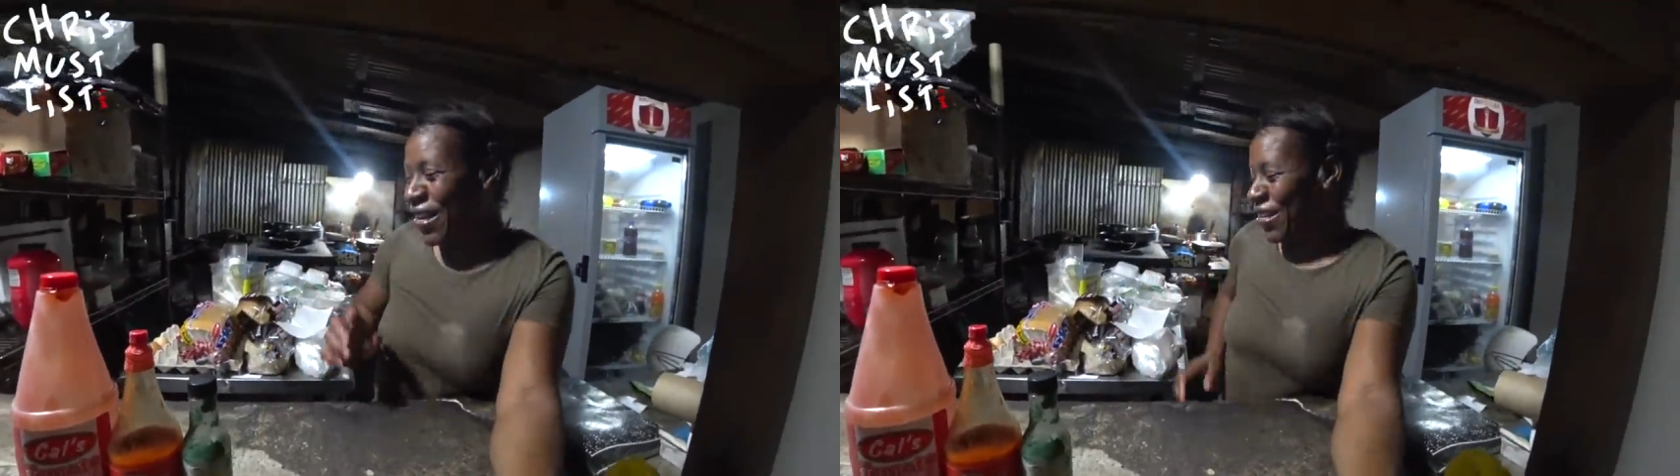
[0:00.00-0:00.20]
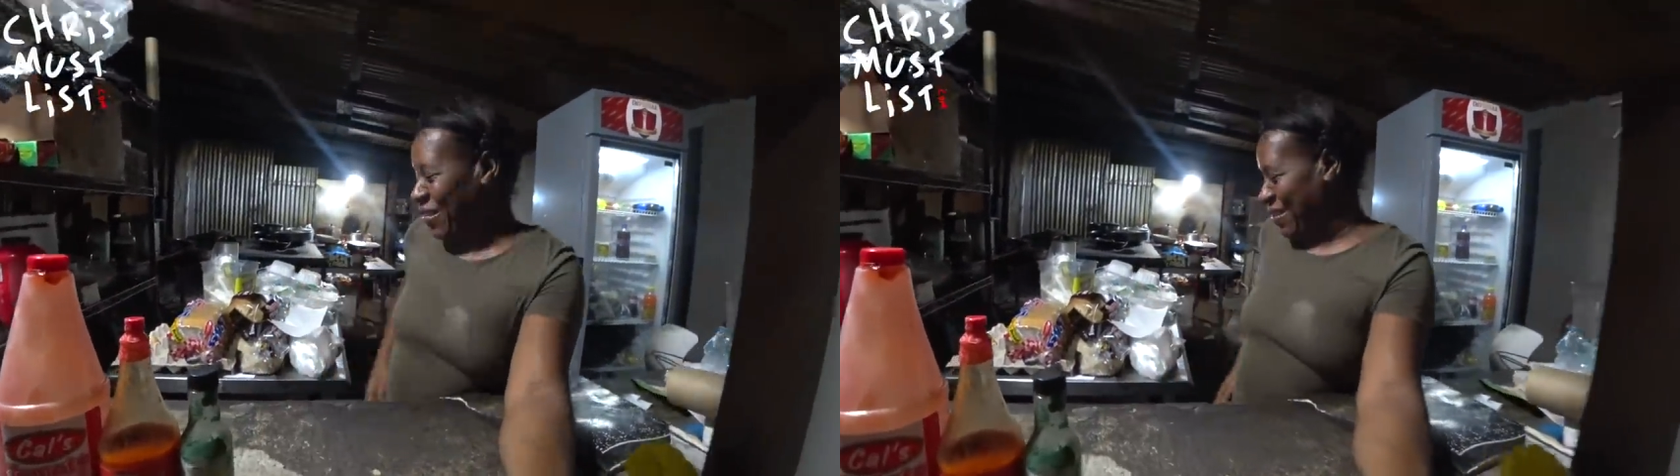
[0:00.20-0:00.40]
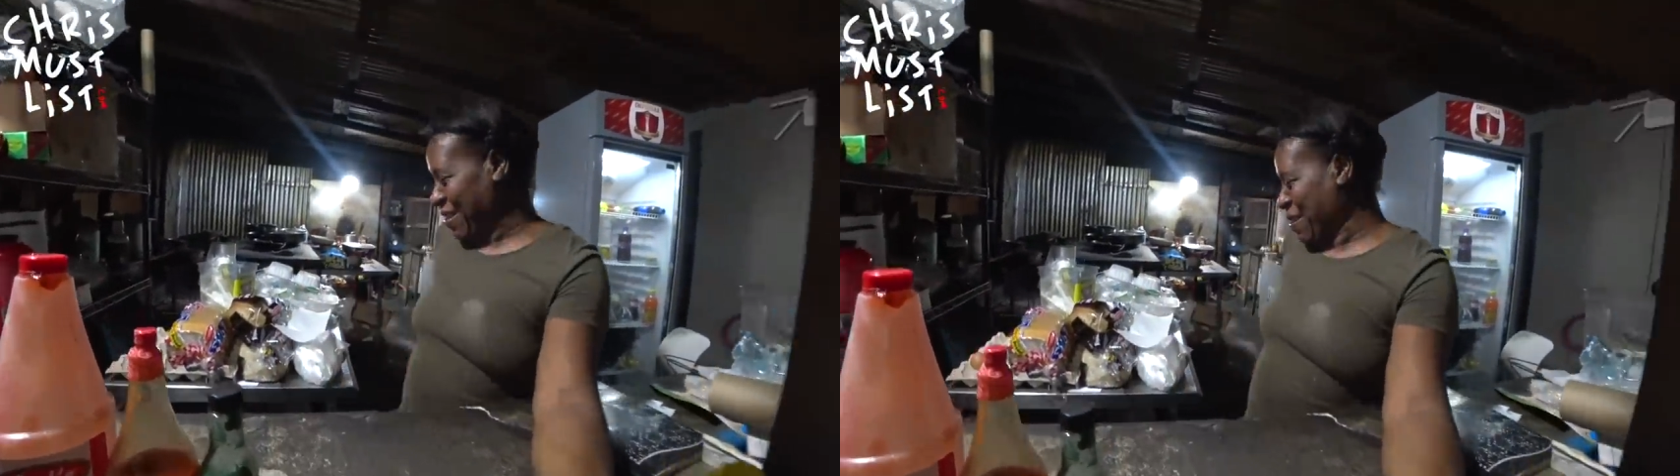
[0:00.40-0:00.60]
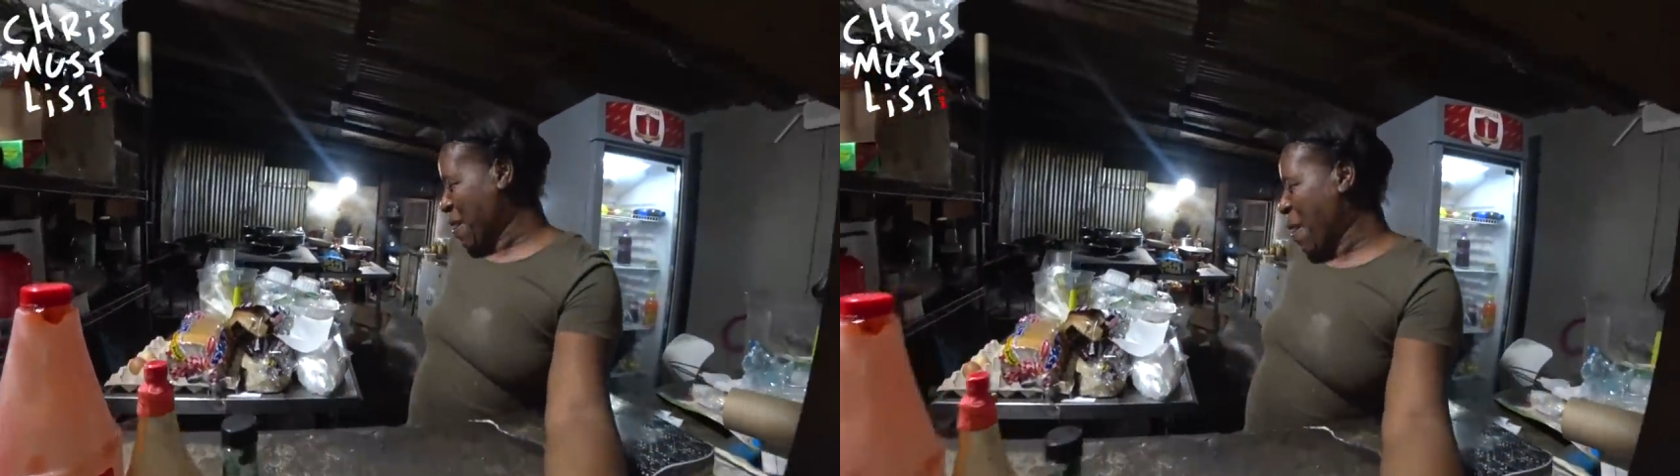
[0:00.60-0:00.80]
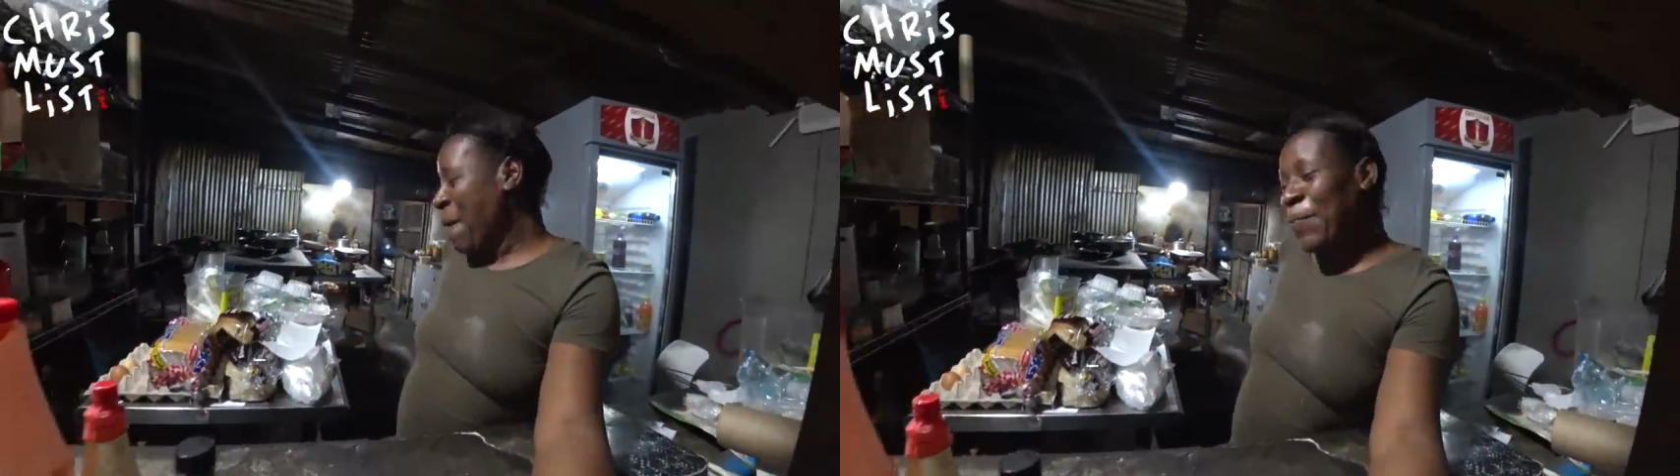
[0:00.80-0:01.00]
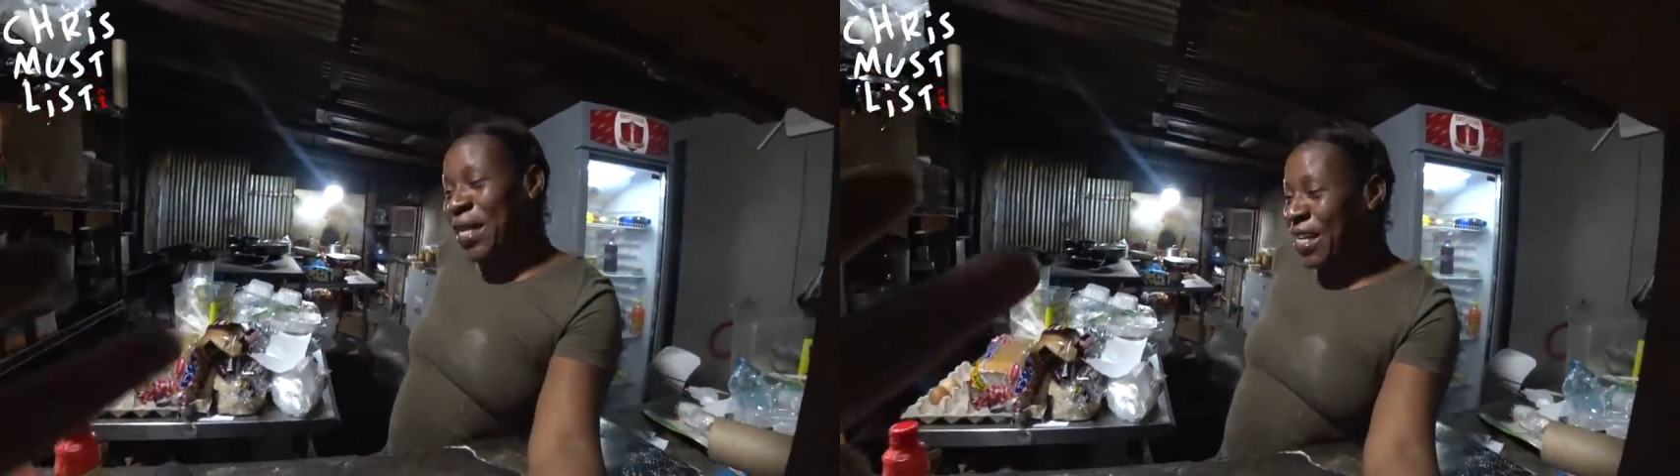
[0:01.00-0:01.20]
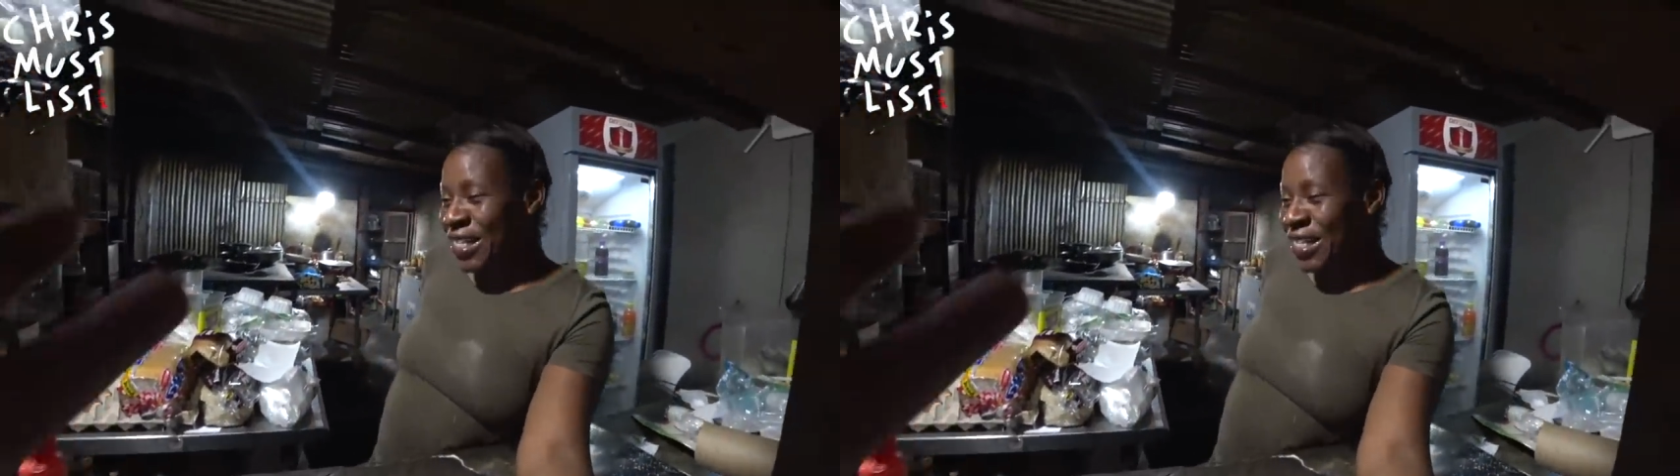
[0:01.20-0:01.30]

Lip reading: Don't be shy. Only